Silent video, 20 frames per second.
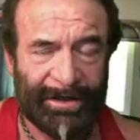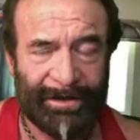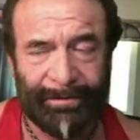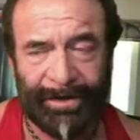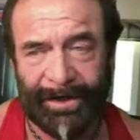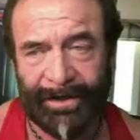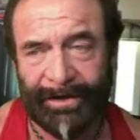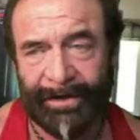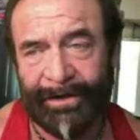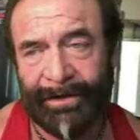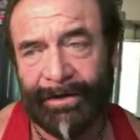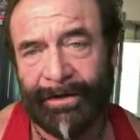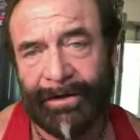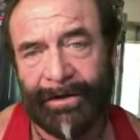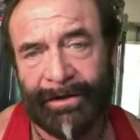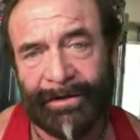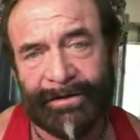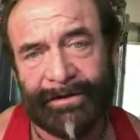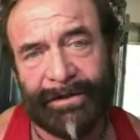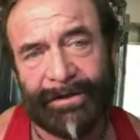I mean,
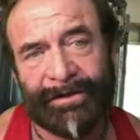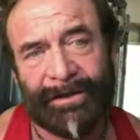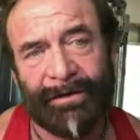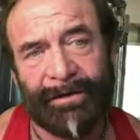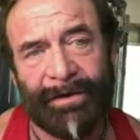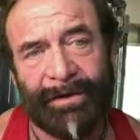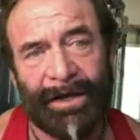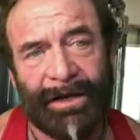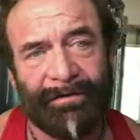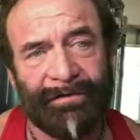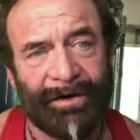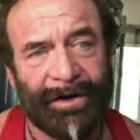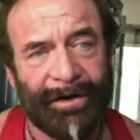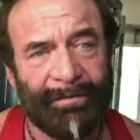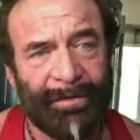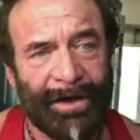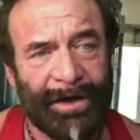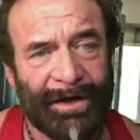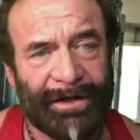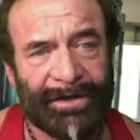since I'm not very
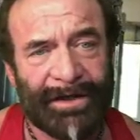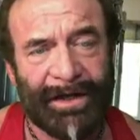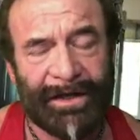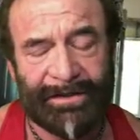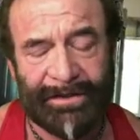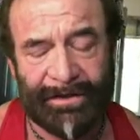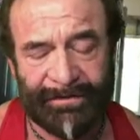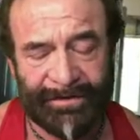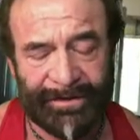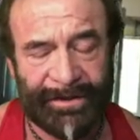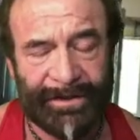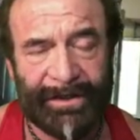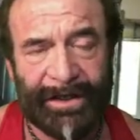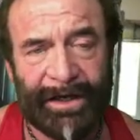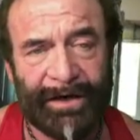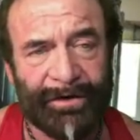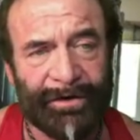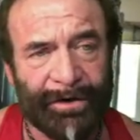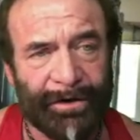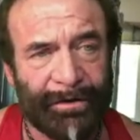monetized, I've seen
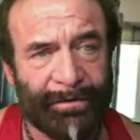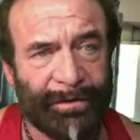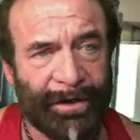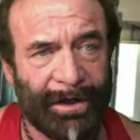that group,